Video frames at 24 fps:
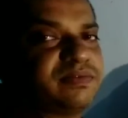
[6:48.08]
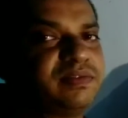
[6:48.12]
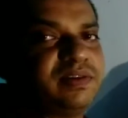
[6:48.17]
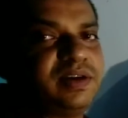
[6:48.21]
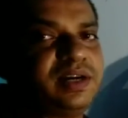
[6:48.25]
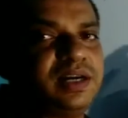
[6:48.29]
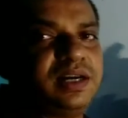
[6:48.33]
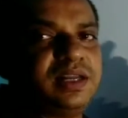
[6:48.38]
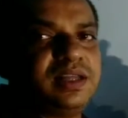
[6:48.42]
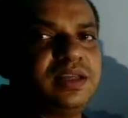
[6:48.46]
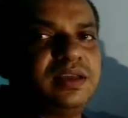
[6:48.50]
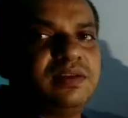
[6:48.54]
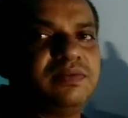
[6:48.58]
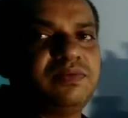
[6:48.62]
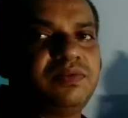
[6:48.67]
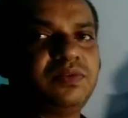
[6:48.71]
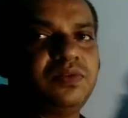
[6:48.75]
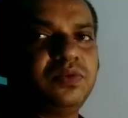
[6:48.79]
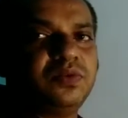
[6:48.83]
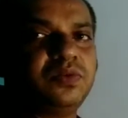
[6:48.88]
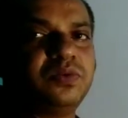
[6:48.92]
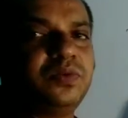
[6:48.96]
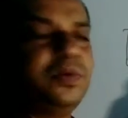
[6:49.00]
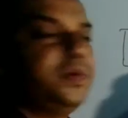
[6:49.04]
field, if
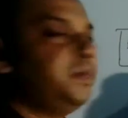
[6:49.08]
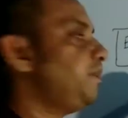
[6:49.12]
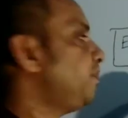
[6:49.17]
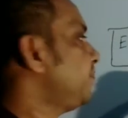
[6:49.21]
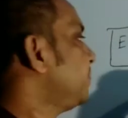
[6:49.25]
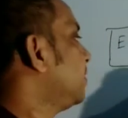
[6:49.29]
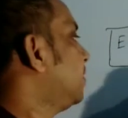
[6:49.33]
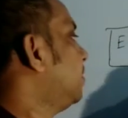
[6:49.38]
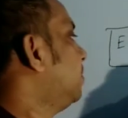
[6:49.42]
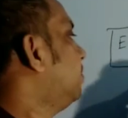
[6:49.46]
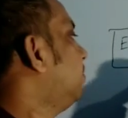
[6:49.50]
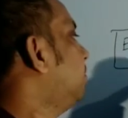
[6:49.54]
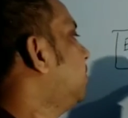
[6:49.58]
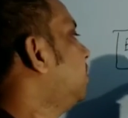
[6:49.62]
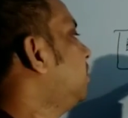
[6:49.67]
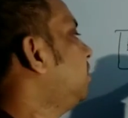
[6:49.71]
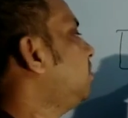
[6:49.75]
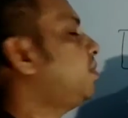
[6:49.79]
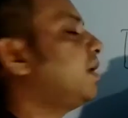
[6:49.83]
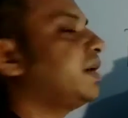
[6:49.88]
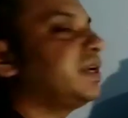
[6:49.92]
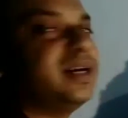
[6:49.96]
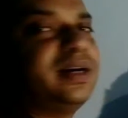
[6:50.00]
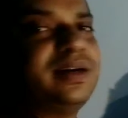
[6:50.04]
you
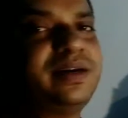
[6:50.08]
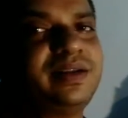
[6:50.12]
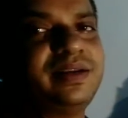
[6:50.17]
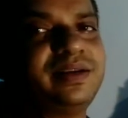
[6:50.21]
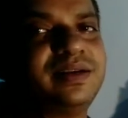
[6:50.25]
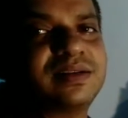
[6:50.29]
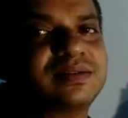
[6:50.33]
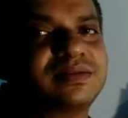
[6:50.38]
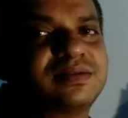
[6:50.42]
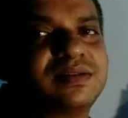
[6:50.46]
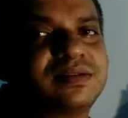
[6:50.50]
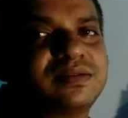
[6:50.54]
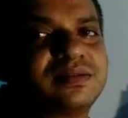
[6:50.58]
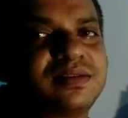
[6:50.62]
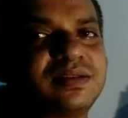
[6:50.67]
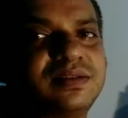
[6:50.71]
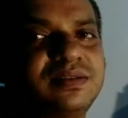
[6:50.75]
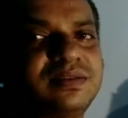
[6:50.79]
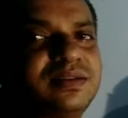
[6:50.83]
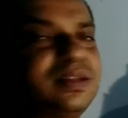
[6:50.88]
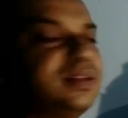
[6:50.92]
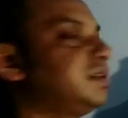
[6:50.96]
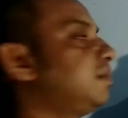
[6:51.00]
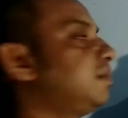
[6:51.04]
move by a ds distance, then